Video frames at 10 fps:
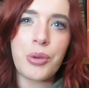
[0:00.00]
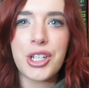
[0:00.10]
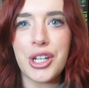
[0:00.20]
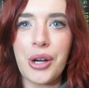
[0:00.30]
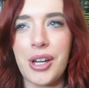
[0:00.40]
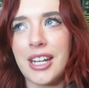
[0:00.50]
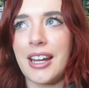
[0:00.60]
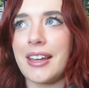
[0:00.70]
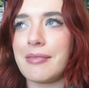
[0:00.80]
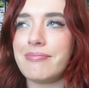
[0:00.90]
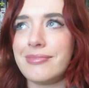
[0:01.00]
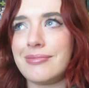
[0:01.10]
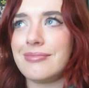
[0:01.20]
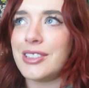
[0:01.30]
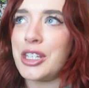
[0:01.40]
which, you know, in, like,
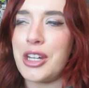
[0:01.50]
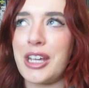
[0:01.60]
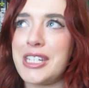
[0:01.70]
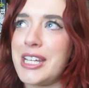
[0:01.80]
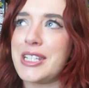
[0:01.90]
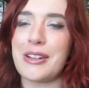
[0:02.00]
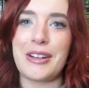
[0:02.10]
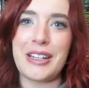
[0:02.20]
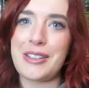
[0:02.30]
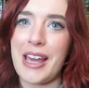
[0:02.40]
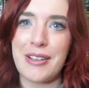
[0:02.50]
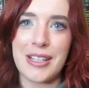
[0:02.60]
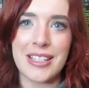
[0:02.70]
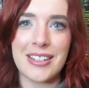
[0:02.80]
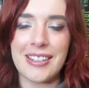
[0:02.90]
the 90s, early
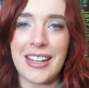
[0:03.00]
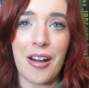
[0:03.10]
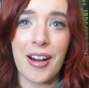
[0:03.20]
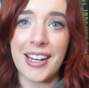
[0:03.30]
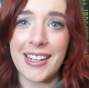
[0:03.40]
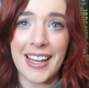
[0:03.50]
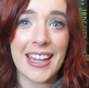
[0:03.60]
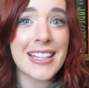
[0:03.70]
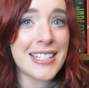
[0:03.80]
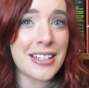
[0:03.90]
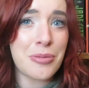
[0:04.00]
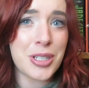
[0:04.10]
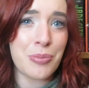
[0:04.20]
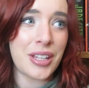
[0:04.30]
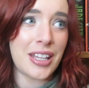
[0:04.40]
2000s in Ireland, like, it still was
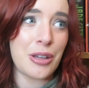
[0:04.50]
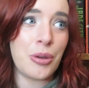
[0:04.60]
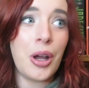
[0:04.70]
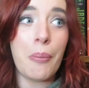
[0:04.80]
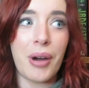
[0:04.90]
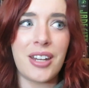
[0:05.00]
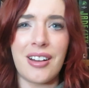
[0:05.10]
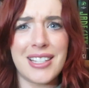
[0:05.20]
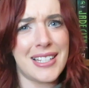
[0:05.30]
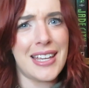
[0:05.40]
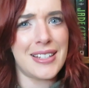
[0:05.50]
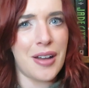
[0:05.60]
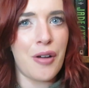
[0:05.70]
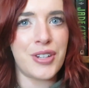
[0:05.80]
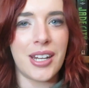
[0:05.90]
something that you might not see as
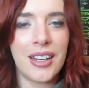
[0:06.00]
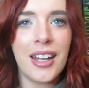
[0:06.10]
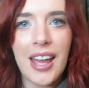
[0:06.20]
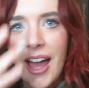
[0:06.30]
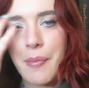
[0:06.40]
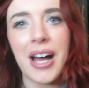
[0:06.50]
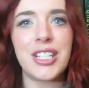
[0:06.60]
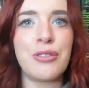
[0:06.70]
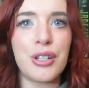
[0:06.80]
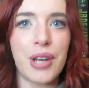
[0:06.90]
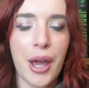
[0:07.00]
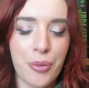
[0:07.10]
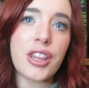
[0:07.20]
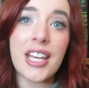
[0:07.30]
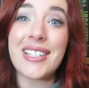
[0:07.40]
often as you do now. One
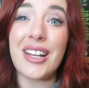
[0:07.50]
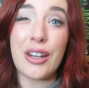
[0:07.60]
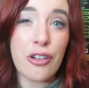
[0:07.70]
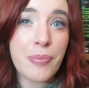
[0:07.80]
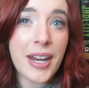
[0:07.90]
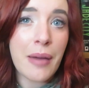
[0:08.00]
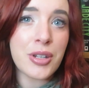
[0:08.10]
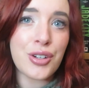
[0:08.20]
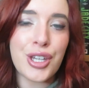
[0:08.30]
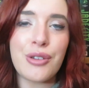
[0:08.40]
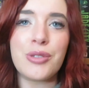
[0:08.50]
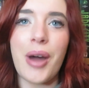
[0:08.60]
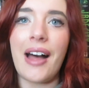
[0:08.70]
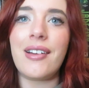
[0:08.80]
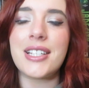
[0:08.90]
of the things I love about Emma Donoghue as
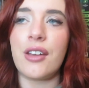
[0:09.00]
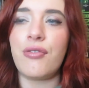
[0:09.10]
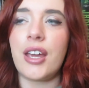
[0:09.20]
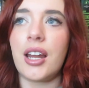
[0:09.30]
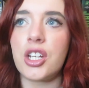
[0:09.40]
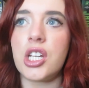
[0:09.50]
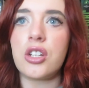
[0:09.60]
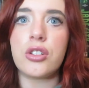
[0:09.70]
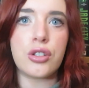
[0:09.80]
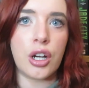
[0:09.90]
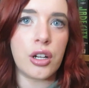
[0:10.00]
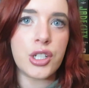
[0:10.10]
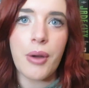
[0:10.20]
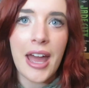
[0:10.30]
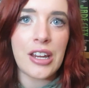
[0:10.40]
well is I feel like she can just turn
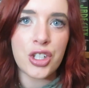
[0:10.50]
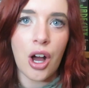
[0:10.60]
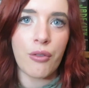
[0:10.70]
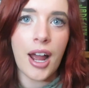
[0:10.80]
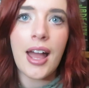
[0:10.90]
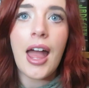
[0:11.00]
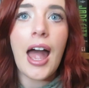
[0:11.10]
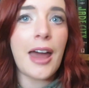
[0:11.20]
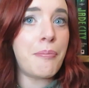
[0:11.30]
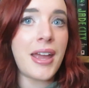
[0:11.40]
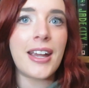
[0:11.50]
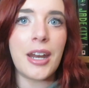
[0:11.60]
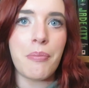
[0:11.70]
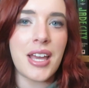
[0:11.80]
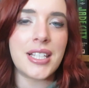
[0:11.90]
to any genre and make an
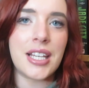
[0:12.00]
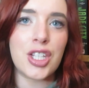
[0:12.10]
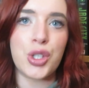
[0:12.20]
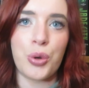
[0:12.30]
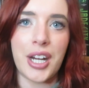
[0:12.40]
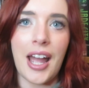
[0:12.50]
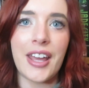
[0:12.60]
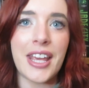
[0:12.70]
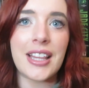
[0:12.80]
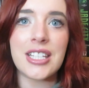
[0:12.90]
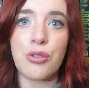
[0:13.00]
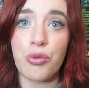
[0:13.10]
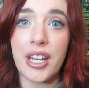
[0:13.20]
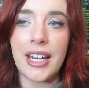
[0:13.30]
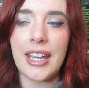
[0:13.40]
amazing story. I think that's a
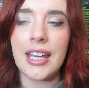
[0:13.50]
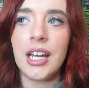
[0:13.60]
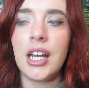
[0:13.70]
really,